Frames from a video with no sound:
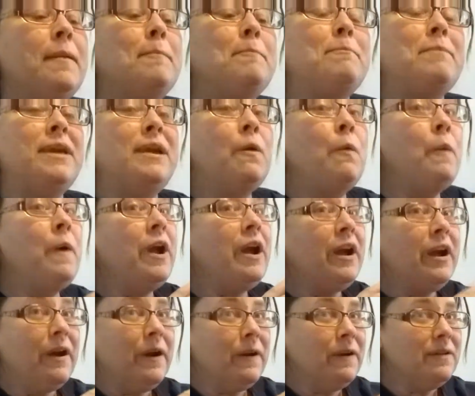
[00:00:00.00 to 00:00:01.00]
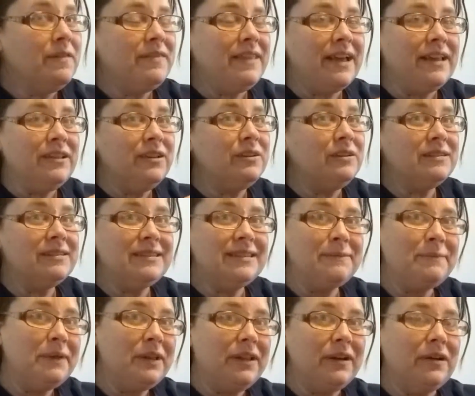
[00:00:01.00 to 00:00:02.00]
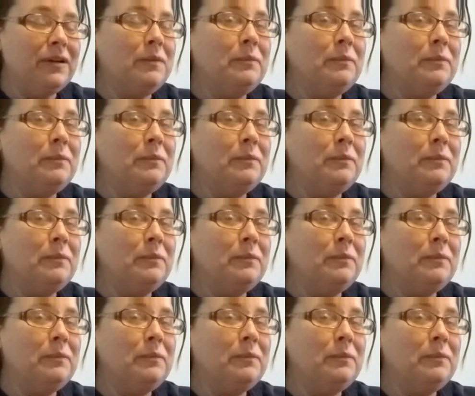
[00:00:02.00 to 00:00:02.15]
be aware they look similar,